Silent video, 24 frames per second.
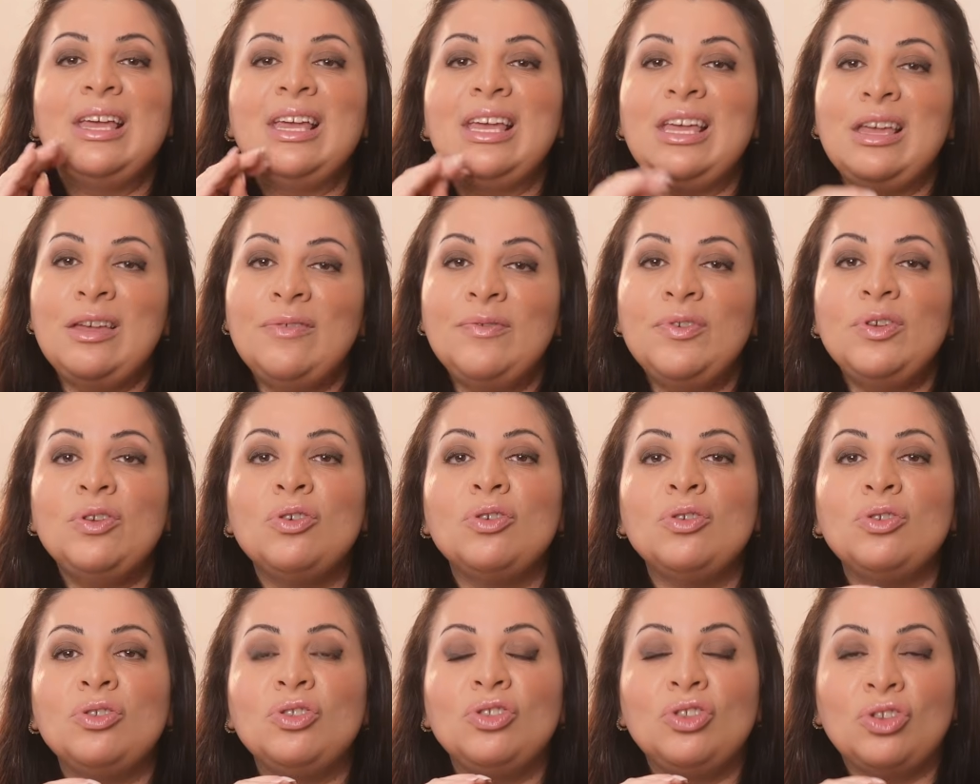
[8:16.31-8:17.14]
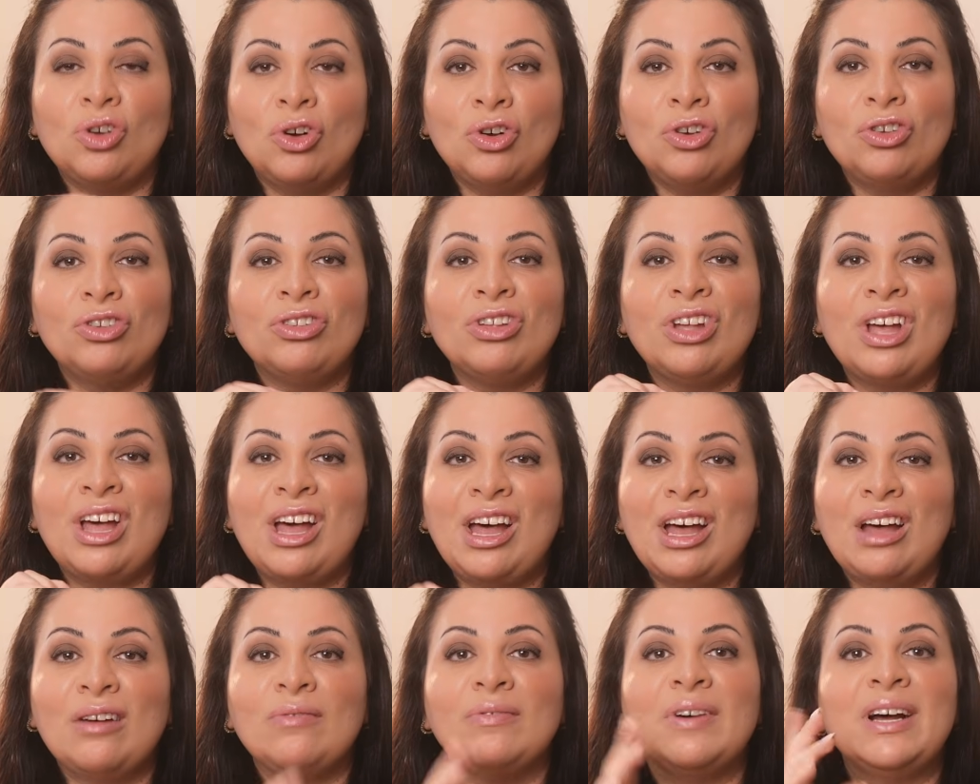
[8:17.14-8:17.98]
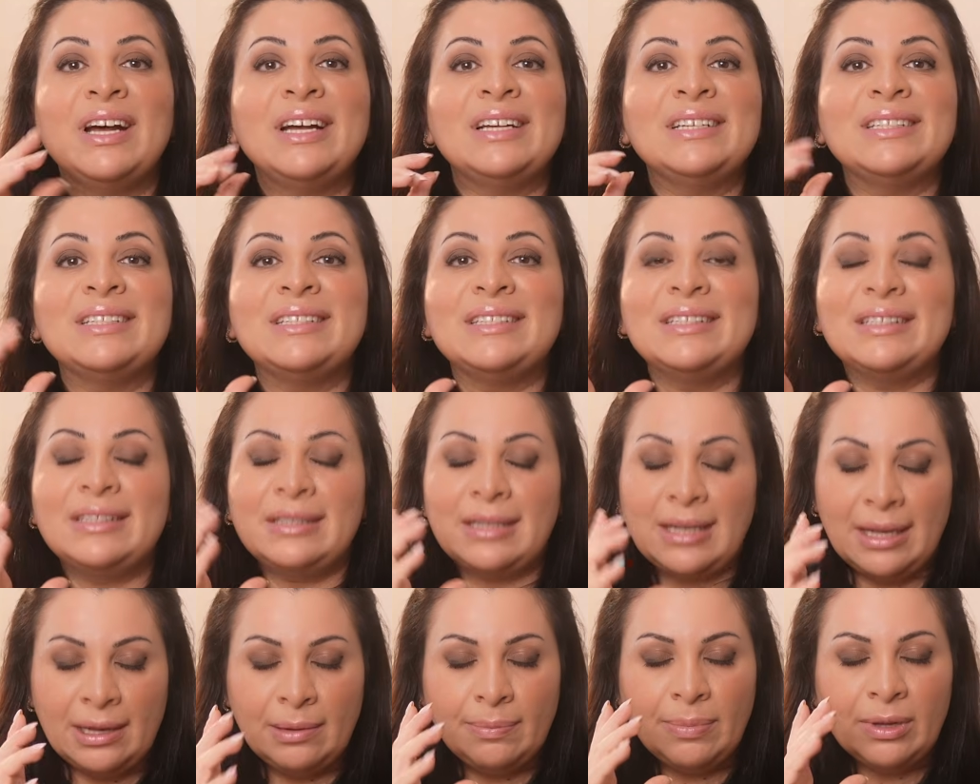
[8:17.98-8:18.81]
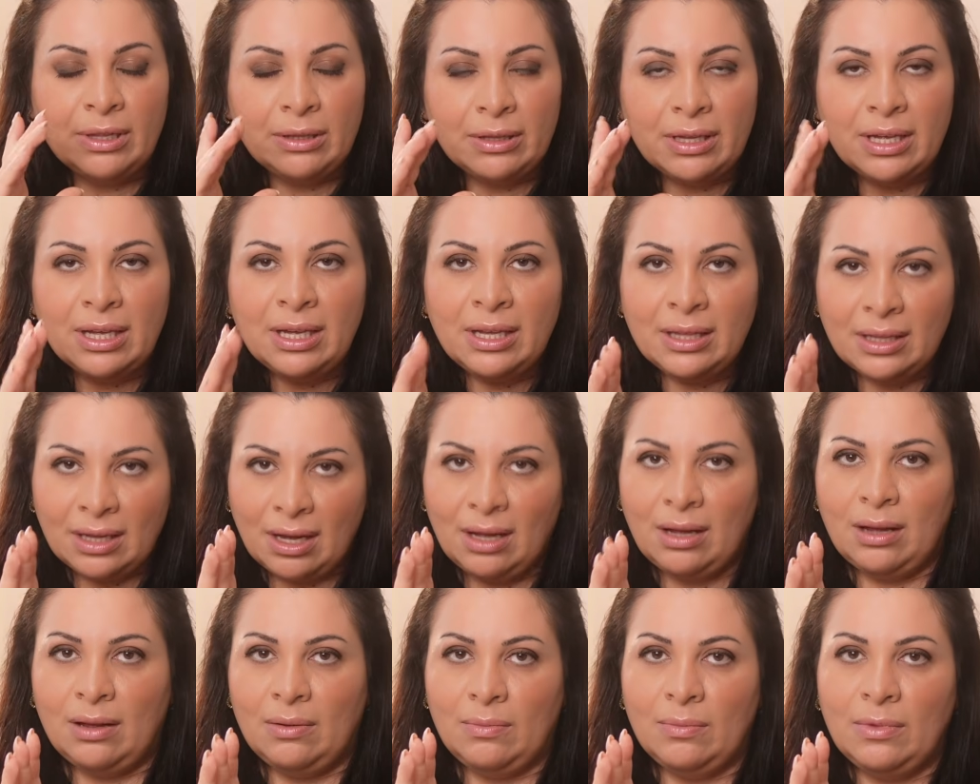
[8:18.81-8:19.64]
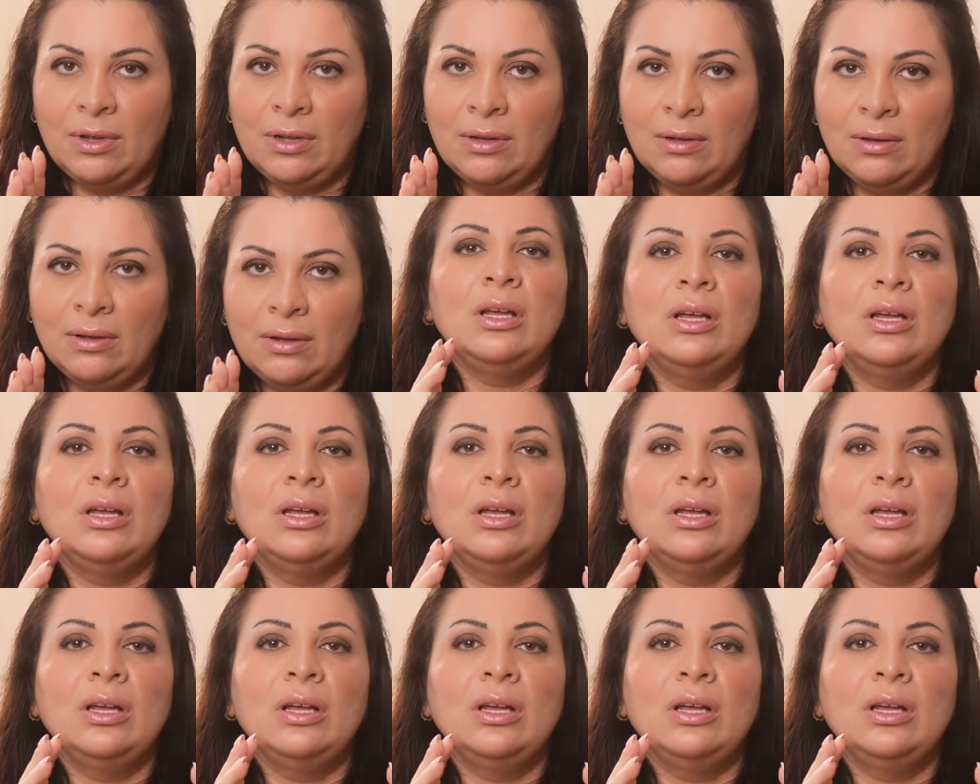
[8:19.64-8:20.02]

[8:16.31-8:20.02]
If you don't have a stable income,